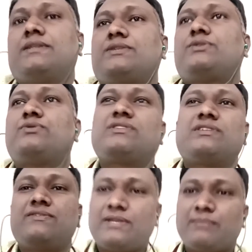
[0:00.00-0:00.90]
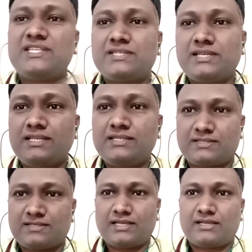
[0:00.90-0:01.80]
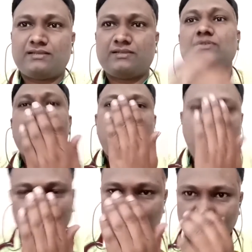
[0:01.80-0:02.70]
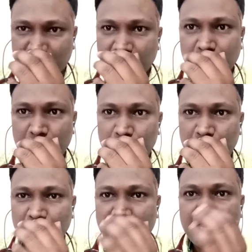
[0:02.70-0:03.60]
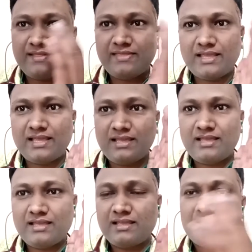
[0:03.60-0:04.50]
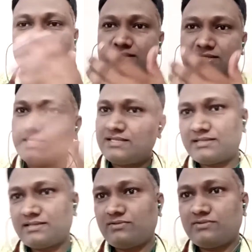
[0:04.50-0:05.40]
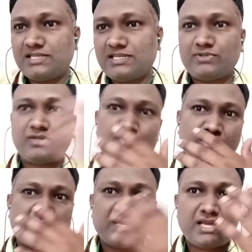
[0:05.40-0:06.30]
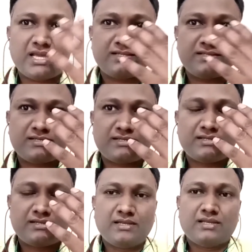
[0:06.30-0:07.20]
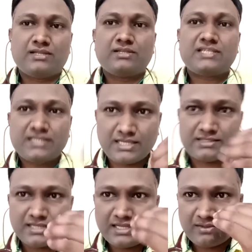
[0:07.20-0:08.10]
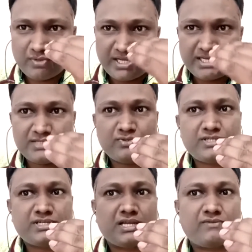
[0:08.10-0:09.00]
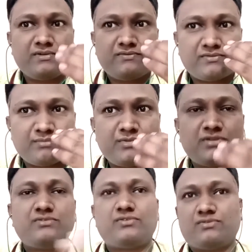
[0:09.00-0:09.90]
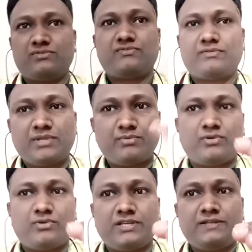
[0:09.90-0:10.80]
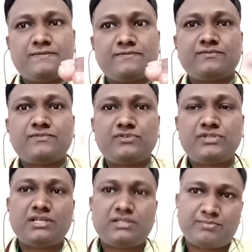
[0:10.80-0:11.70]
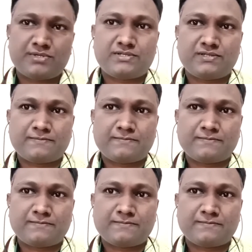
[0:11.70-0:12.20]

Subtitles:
So if somebody sneezes, like, hachi, they'll do, and they just, sneeze without putting their hands. They sneeze, and the virus will travel from your nose, from their body, to the other person.